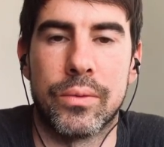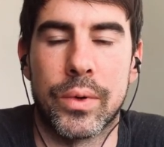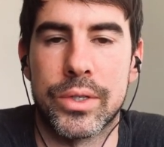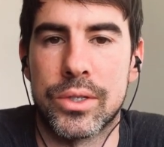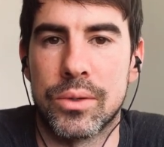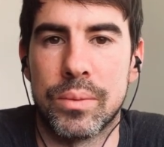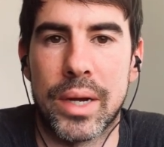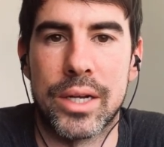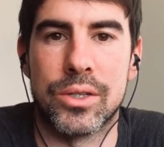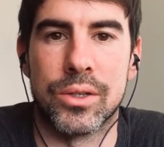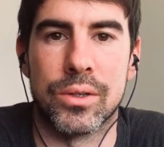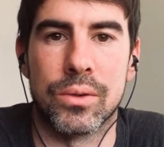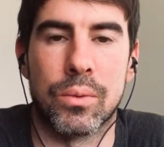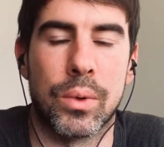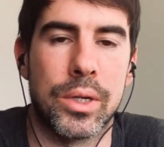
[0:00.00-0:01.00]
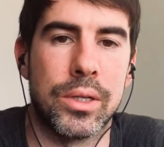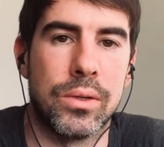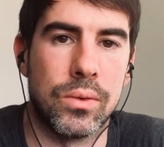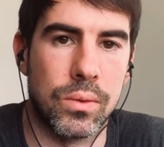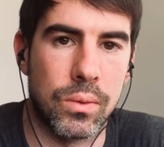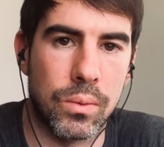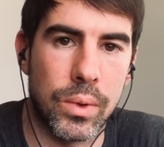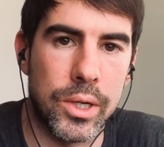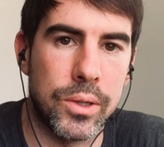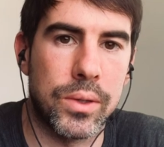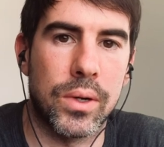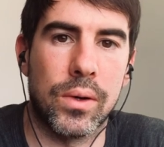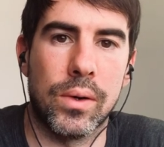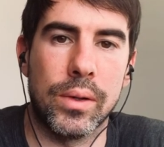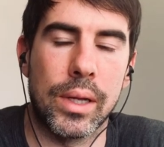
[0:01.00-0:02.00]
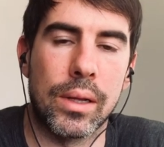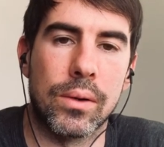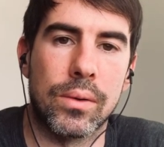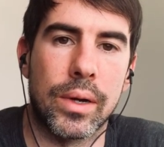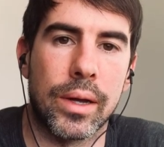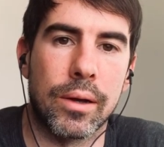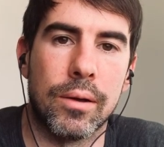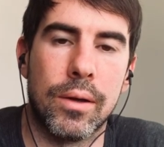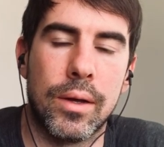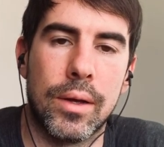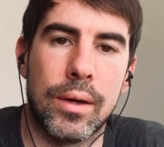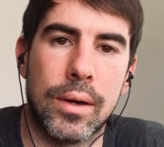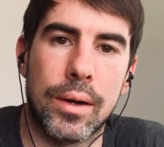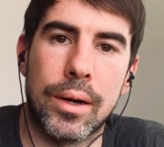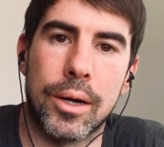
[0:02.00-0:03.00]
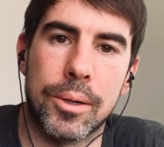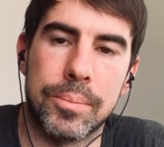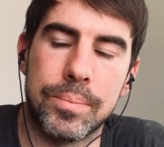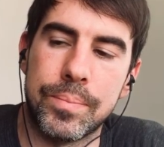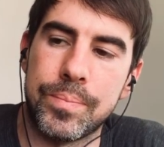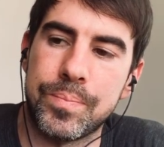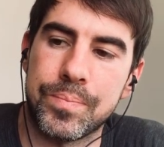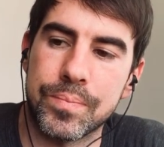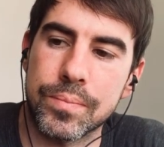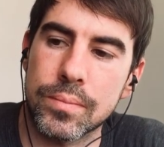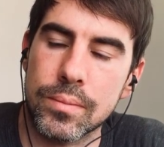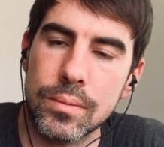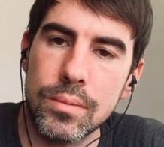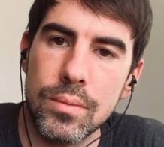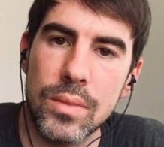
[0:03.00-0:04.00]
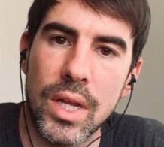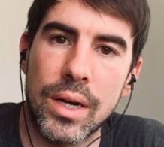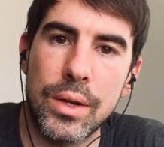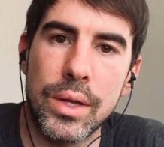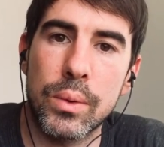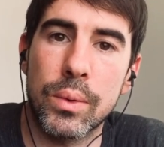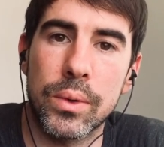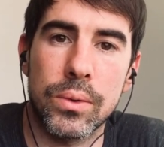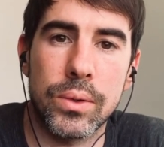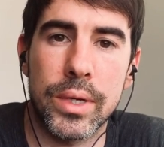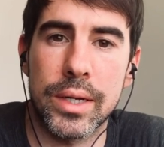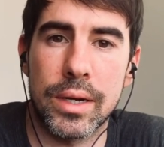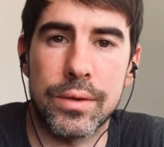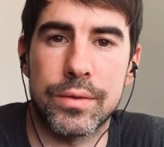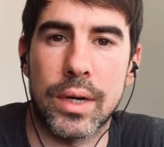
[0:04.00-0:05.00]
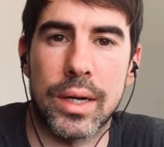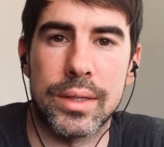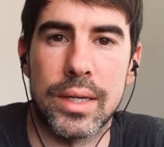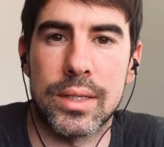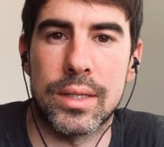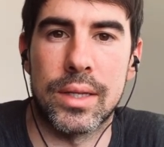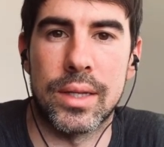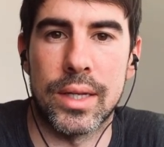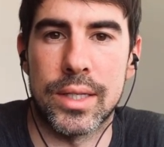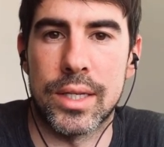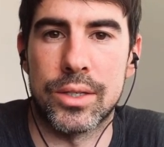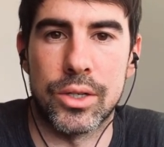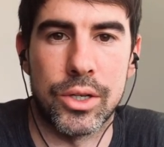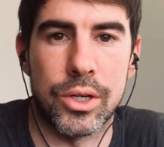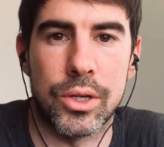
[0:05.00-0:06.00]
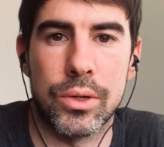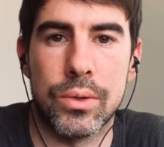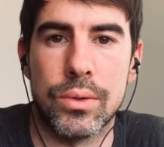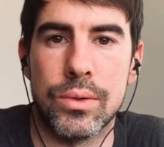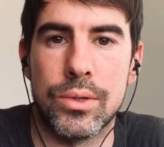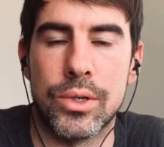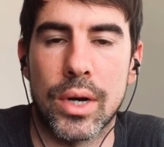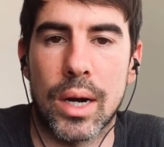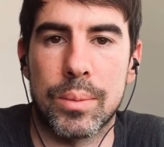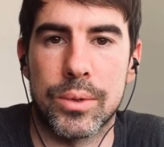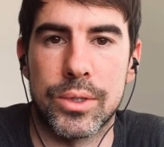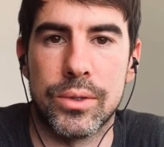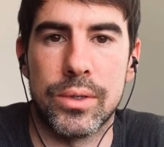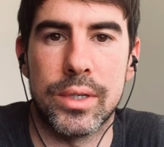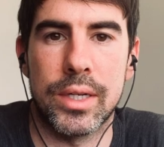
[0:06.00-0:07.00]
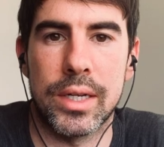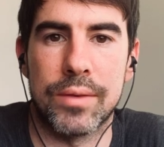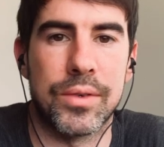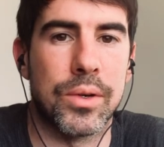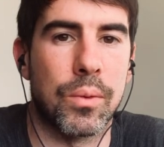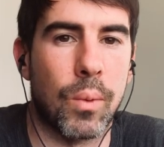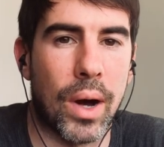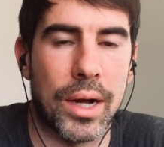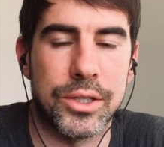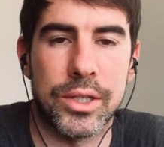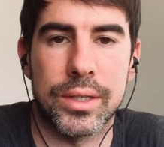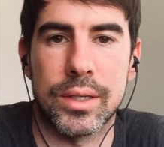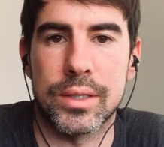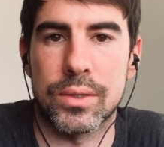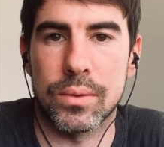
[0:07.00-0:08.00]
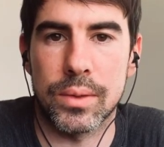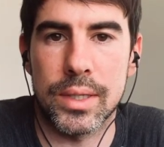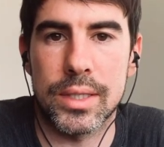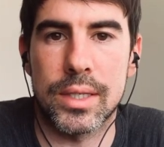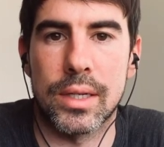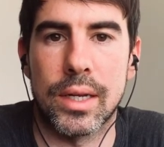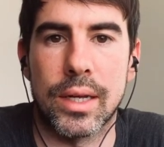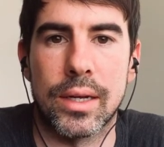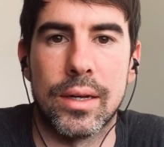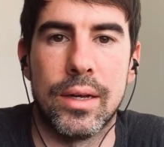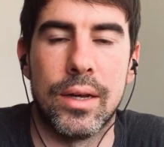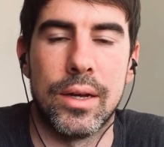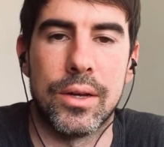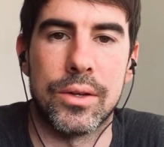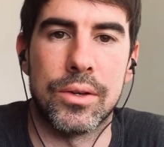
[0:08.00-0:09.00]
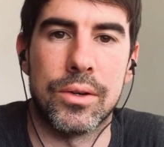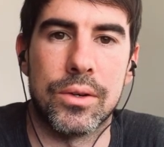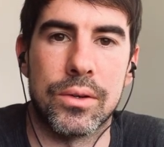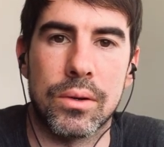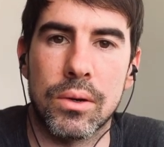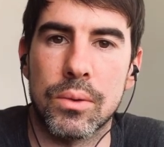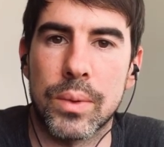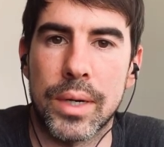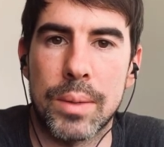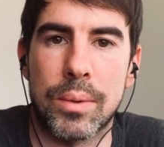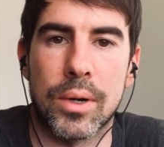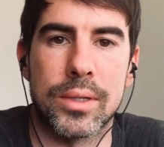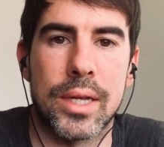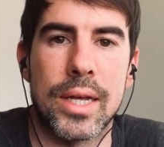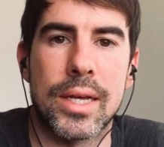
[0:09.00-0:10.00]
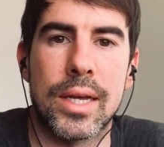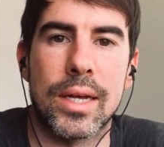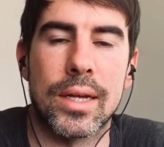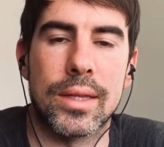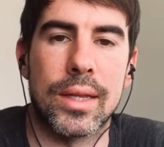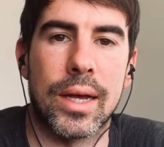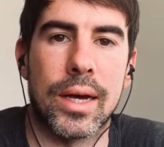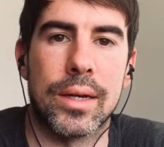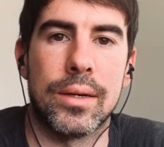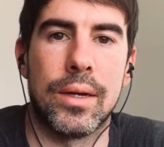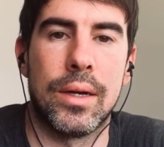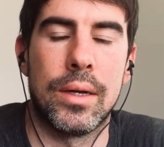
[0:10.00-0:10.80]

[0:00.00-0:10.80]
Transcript: What's your major? What are you what are you currently learning? Um, and I think we're early enough on this that it's a huge opportunity. If you're watching this or listening, you're already partaking in that.